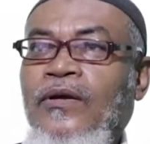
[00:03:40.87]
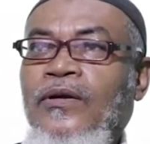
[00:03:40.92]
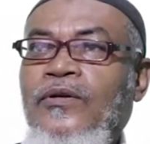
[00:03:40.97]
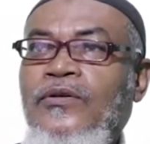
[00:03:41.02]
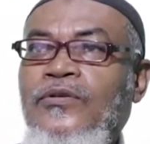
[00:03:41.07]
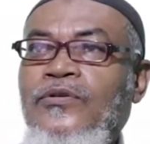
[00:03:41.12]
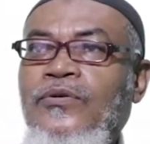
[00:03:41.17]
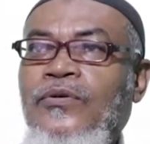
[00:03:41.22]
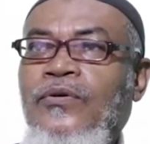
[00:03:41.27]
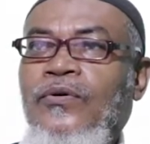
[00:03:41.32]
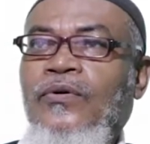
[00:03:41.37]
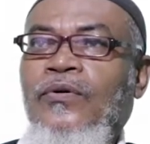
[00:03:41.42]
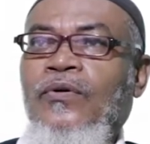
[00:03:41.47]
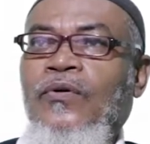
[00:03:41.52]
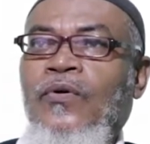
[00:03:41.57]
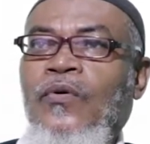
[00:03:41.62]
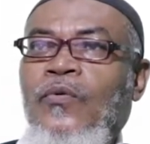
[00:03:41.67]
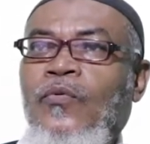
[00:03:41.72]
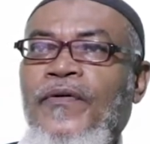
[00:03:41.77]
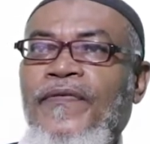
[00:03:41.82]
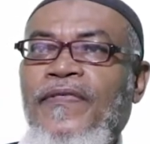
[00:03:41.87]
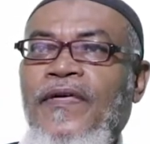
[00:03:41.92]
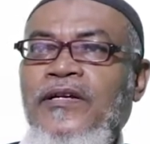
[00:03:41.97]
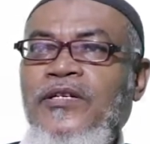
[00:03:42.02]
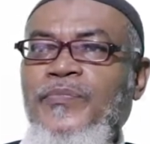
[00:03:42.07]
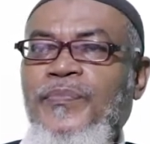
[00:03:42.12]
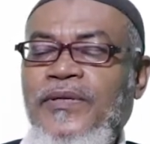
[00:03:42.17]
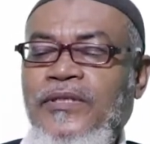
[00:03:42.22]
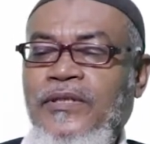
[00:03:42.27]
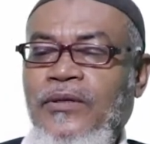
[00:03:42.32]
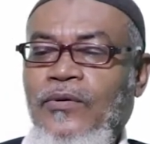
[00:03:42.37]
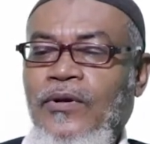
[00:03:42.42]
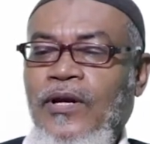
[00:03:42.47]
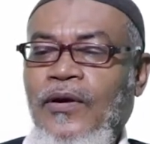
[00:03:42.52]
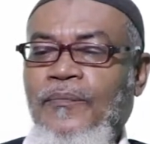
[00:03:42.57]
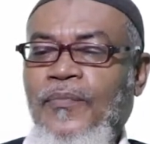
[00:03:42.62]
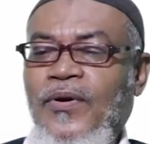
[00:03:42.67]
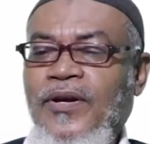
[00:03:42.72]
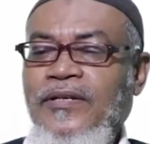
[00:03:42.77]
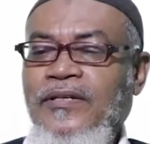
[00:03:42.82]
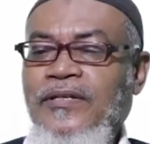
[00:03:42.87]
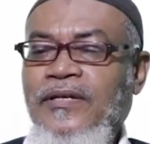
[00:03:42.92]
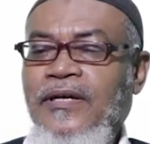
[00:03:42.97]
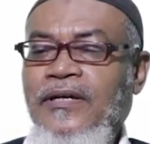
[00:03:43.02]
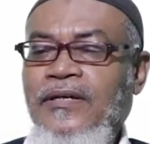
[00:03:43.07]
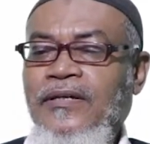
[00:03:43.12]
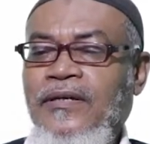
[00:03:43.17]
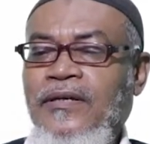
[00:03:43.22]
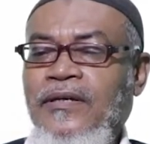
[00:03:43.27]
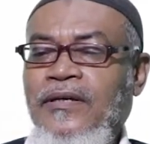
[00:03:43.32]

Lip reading: So with that particular pointer,